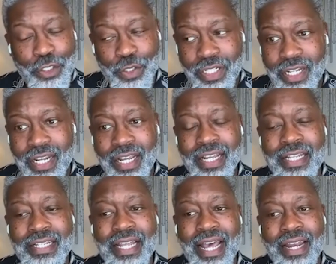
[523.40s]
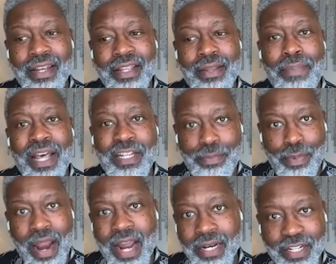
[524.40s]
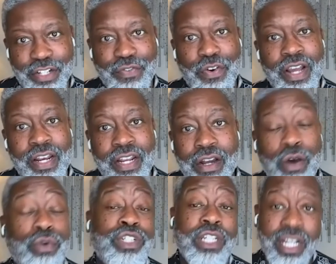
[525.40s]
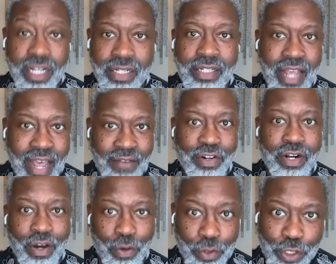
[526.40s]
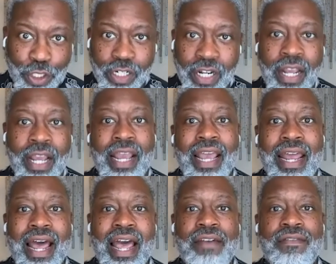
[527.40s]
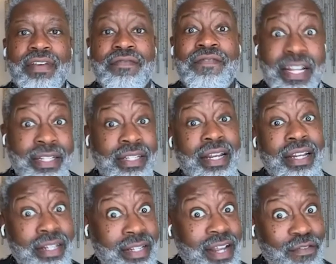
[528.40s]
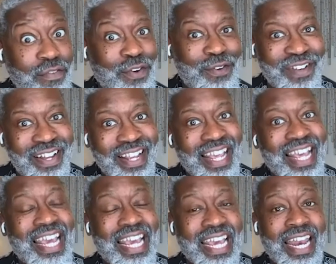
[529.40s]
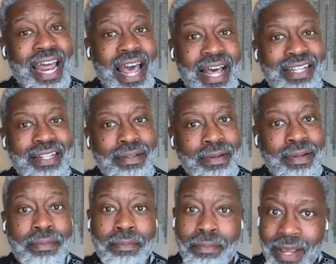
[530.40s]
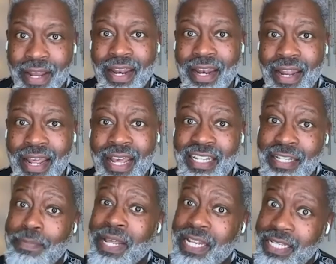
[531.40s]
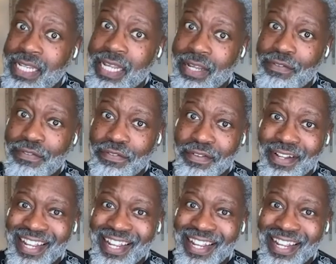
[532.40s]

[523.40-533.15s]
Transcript: Interesting is that the best practice for any coach is to have a coach. Mm. And I've invested in several. It mm. has been an expensive